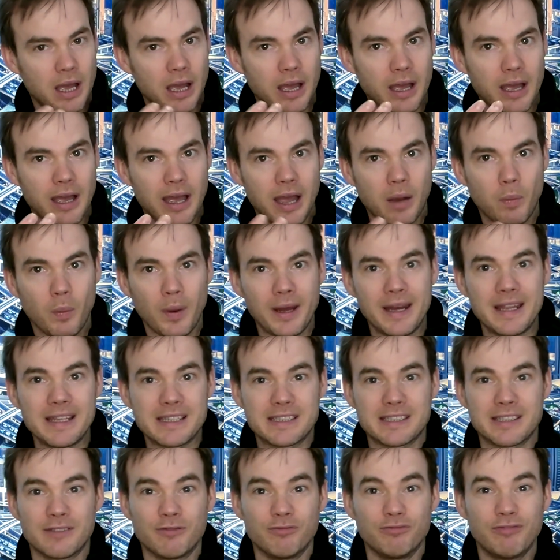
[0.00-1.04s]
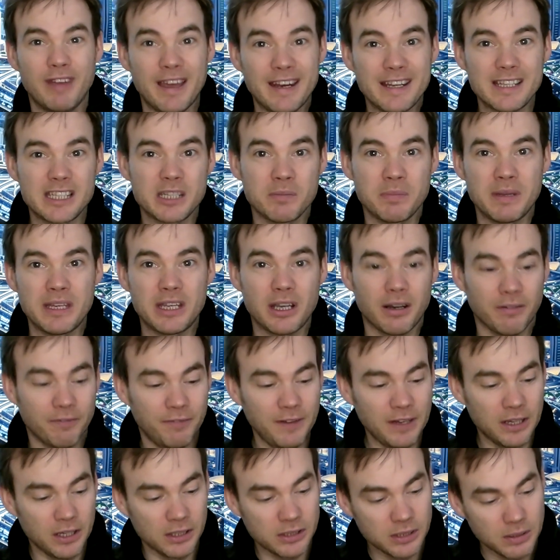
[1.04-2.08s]
And when it's ready to be
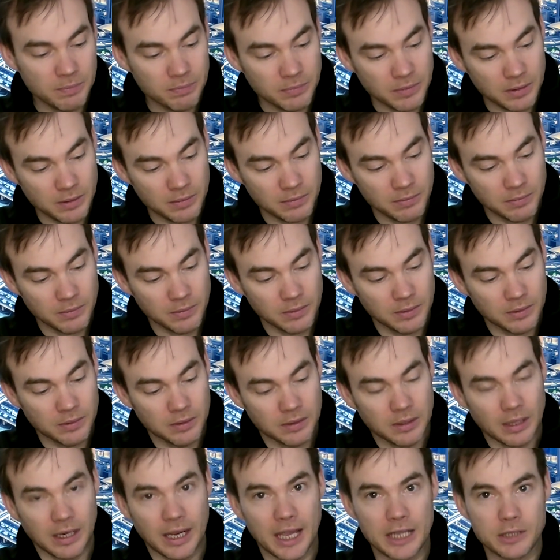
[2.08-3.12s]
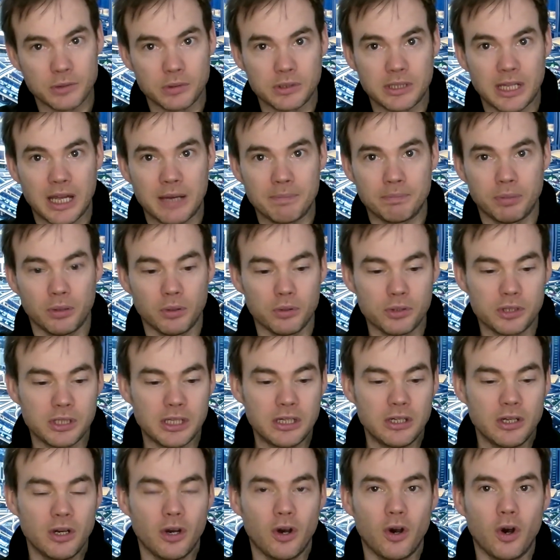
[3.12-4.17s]
configured, the lights will start
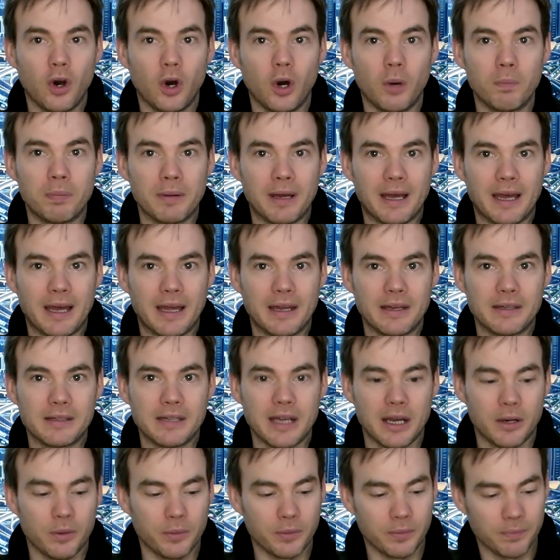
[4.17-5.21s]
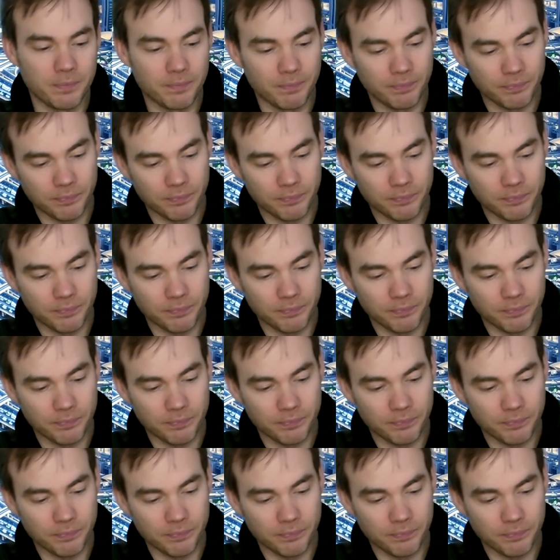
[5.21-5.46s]
pulsing up and down.